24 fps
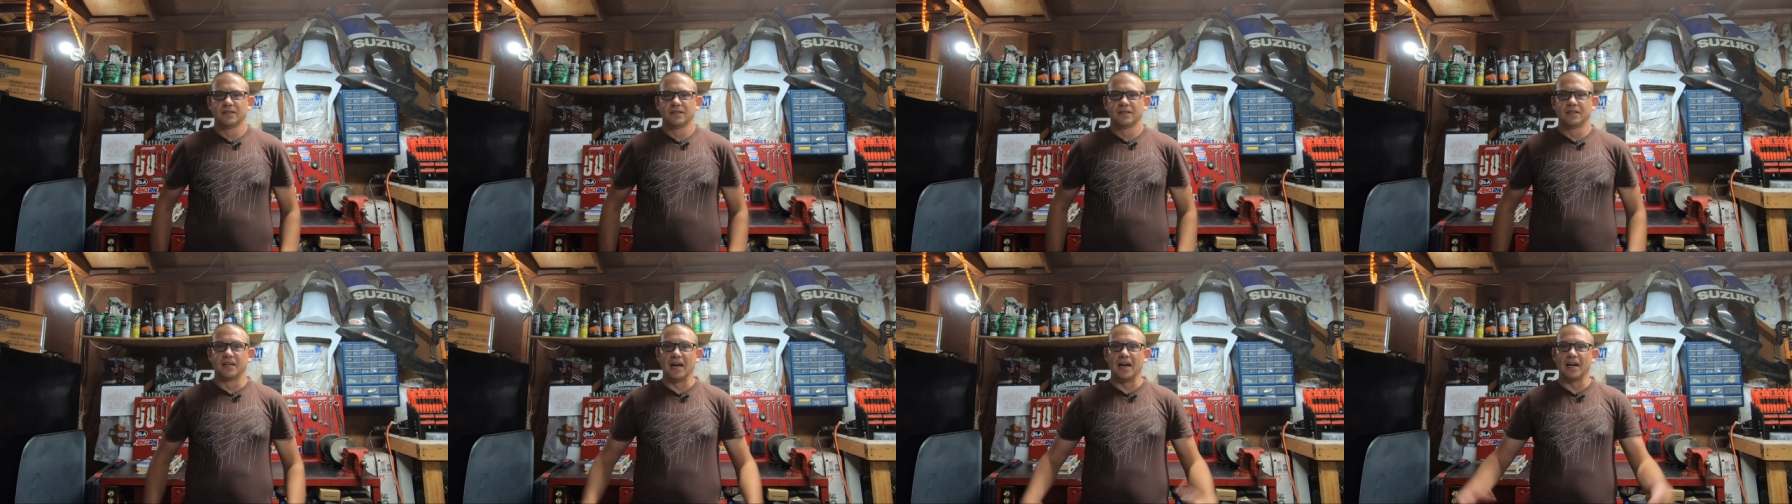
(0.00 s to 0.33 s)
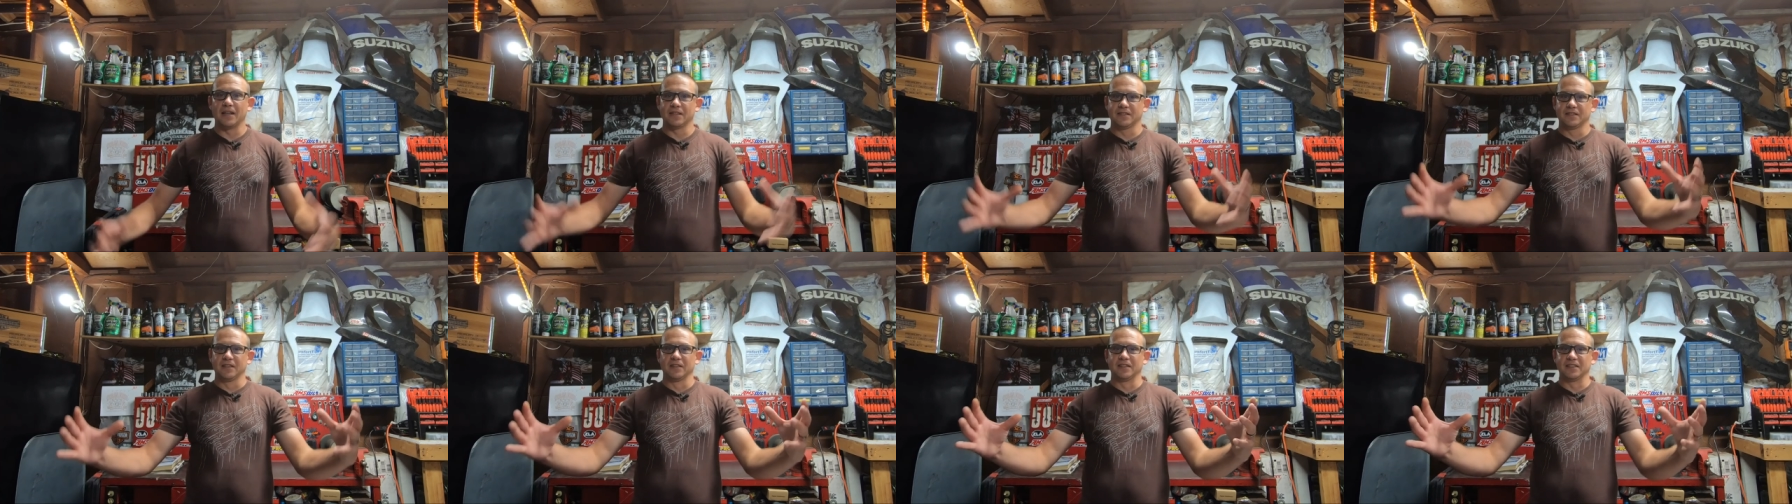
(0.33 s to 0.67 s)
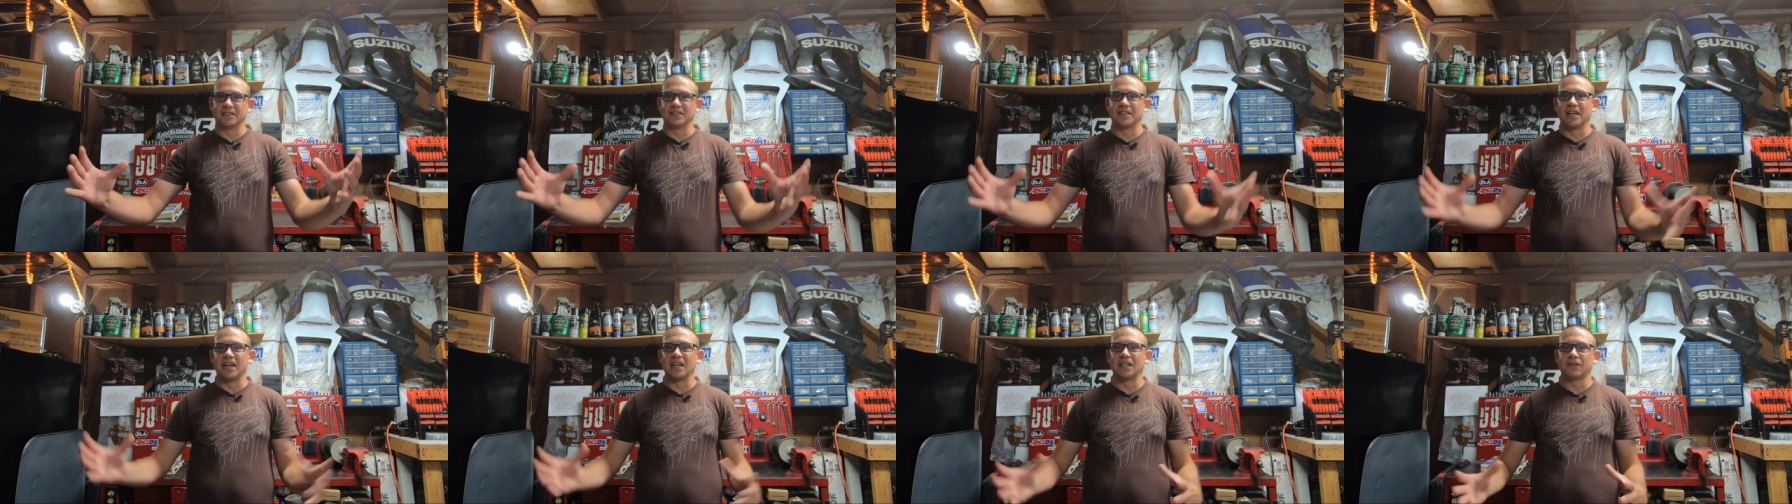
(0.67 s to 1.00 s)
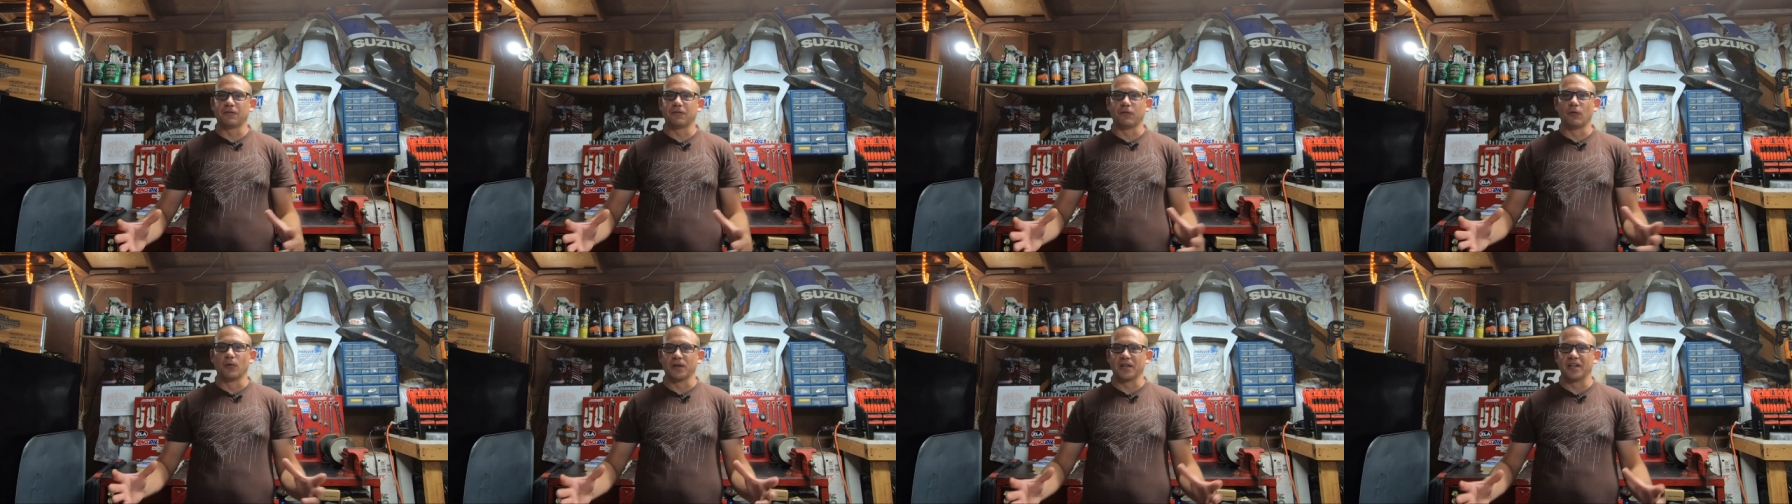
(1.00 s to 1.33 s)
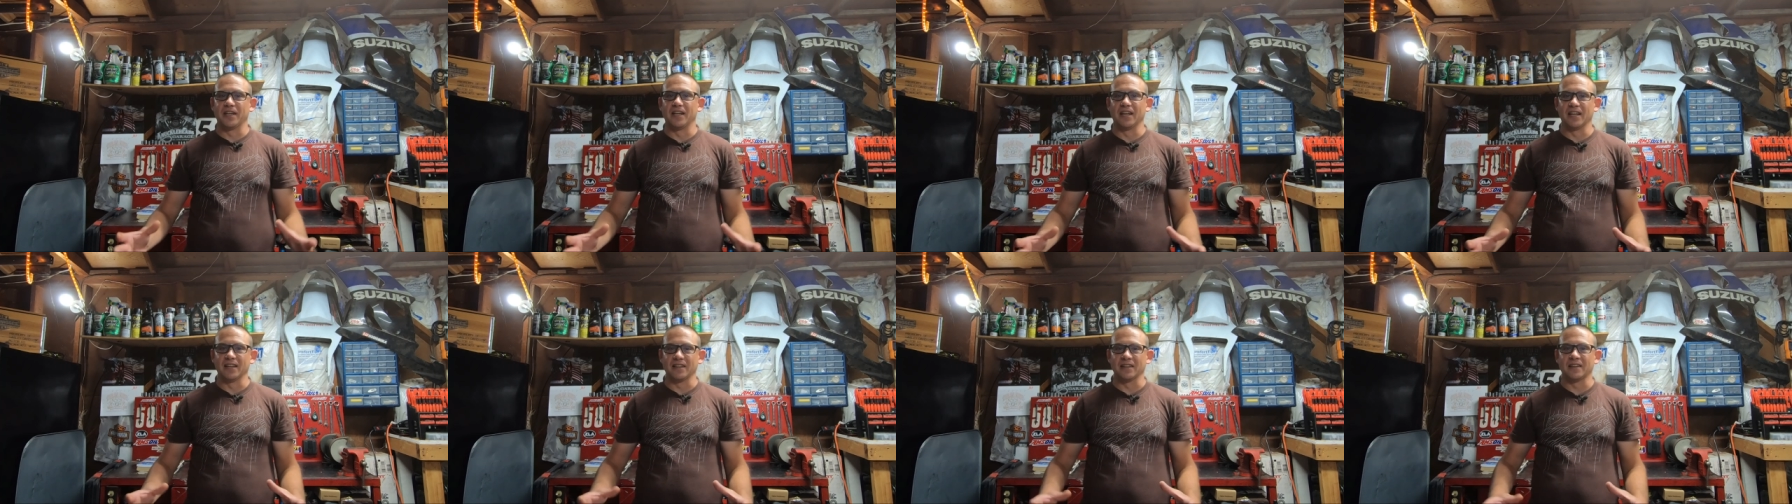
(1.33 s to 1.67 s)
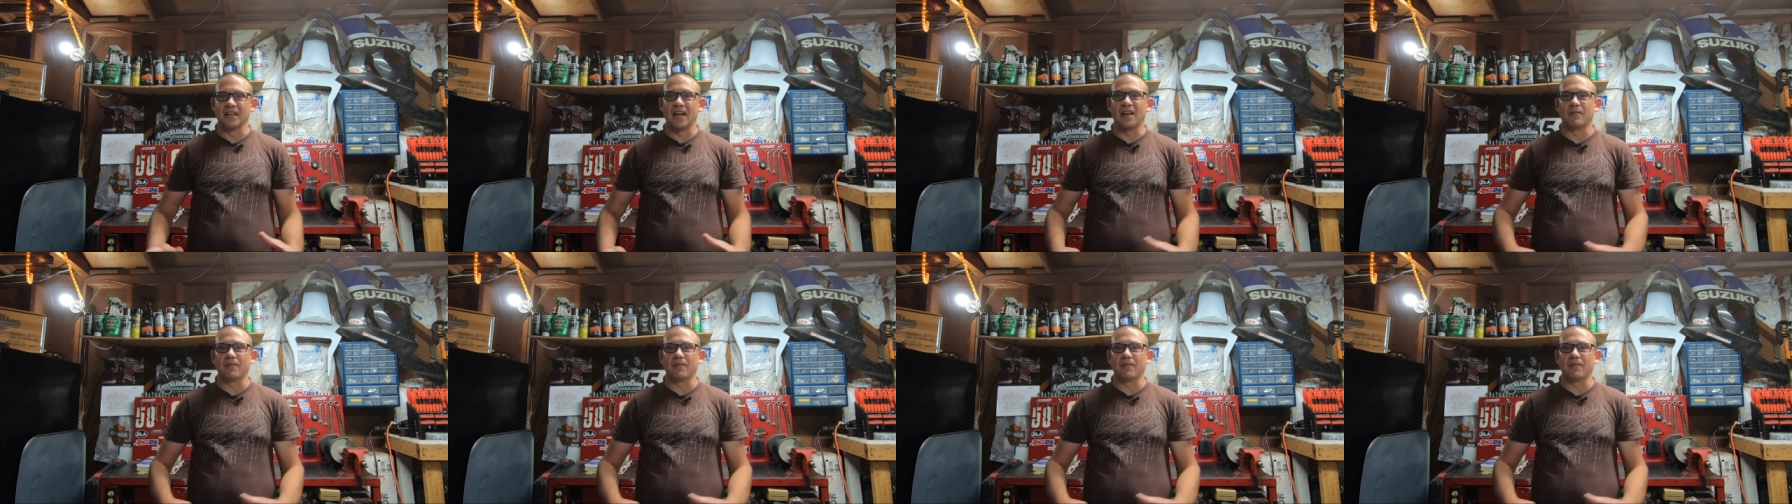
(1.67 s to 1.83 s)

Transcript: Yeah, so the Stage 4 kit,